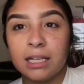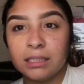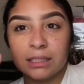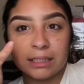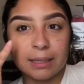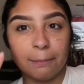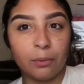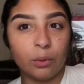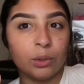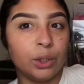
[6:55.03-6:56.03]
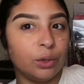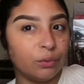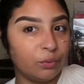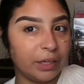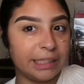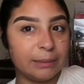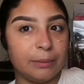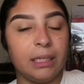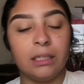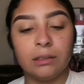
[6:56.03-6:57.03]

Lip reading: and simple, you know, face beat.